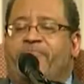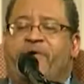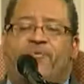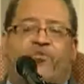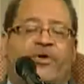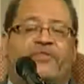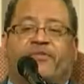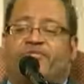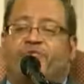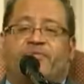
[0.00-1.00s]
people when the
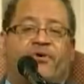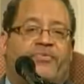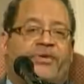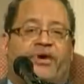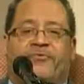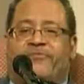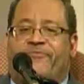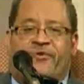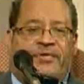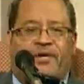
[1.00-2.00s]
shoe is on the other
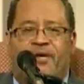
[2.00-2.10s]
foot